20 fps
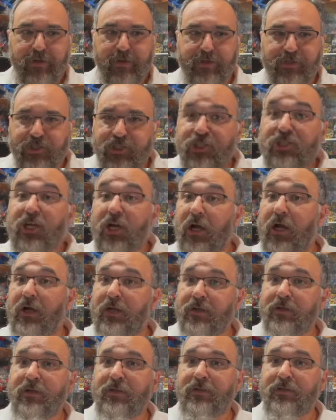
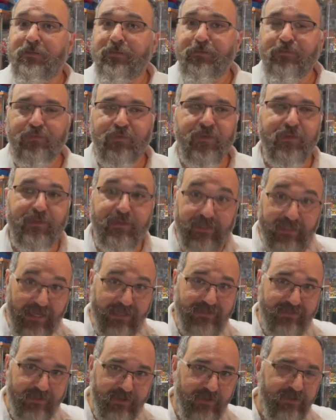Chug
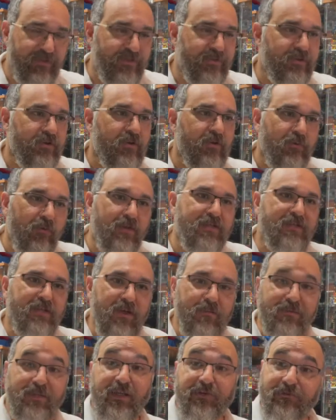Classics was an
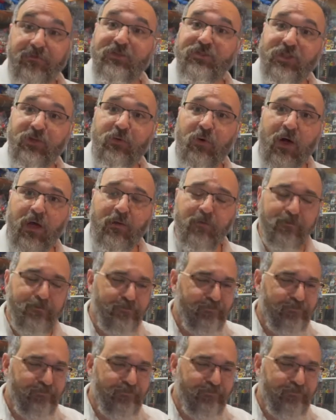update for G1.